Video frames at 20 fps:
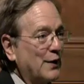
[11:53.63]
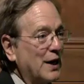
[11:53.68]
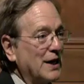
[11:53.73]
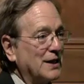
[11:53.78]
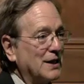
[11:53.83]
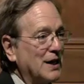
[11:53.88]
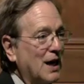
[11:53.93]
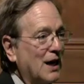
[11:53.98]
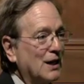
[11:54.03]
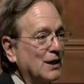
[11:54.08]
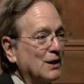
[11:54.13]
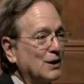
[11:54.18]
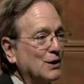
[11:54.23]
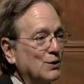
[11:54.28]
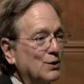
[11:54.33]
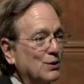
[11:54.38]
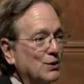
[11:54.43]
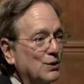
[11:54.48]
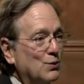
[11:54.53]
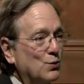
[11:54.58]
a
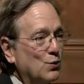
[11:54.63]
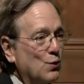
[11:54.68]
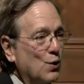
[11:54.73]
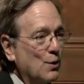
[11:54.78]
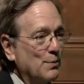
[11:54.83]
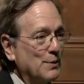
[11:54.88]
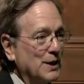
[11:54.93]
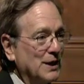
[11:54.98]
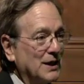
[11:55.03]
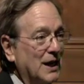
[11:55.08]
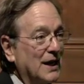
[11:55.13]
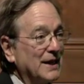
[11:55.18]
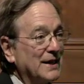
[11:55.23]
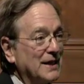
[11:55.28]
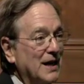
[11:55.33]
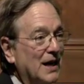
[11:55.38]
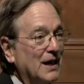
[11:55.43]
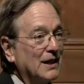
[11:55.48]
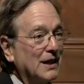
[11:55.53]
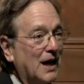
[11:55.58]
young woman, a
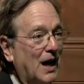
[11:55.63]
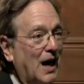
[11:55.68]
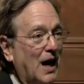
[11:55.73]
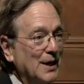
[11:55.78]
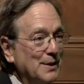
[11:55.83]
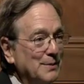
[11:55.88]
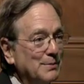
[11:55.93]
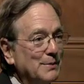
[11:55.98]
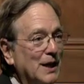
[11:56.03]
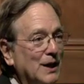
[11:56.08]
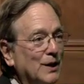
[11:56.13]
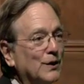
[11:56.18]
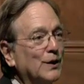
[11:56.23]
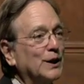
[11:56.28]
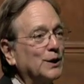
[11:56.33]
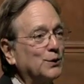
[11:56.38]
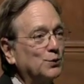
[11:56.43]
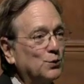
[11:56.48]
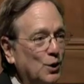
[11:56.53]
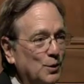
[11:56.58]
young
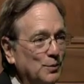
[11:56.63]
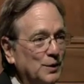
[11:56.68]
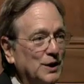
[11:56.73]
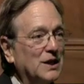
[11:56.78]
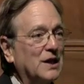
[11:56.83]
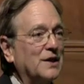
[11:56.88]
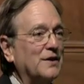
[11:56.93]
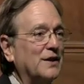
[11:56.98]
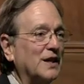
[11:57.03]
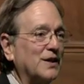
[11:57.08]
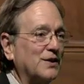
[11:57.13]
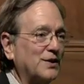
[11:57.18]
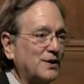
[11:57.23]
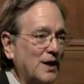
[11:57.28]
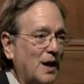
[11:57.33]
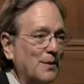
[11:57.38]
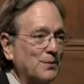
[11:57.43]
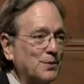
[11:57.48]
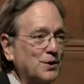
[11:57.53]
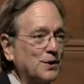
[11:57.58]
unmarried woman, the
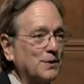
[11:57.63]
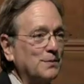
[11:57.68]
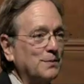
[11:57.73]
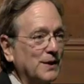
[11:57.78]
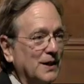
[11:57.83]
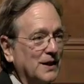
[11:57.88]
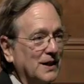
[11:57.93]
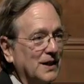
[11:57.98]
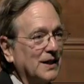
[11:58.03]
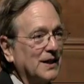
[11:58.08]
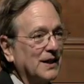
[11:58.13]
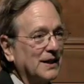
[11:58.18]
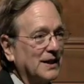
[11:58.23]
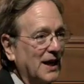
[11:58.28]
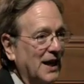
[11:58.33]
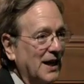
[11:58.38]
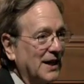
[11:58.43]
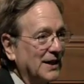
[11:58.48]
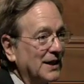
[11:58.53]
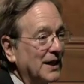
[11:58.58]
assumption being,
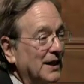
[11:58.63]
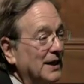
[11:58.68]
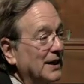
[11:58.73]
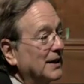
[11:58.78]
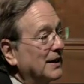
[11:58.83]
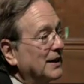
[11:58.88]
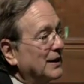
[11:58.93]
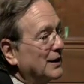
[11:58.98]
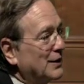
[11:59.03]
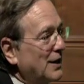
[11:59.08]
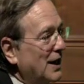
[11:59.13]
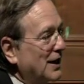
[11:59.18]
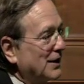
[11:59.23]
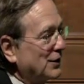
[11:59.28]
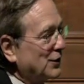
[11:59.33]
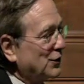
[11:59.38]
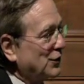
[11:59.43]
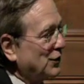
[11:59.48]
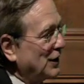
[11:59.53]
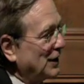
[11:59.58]
again,
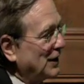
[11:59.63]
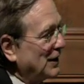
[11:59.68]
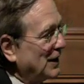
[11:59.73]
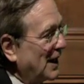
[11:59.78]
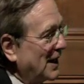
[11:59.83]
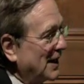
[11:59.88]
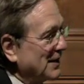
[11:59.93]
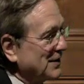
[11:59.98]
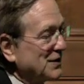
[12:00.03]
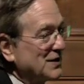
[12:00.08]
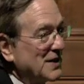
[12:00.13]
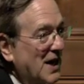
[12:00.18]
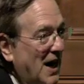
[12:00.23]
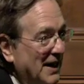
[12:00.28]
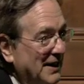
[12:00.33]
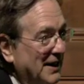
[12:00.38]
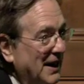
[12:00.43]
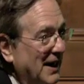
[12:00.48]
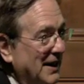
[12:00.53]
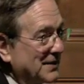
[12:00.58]
that she has
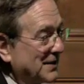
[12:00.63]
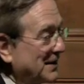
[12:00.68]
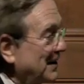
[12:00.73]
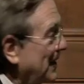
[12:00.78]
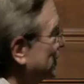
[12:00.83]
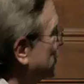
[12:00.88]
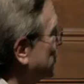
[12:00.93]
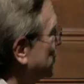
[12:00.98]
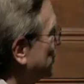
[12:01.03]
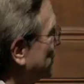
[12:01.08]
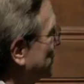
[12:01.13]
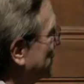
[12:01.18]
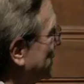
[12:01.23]
not had sexual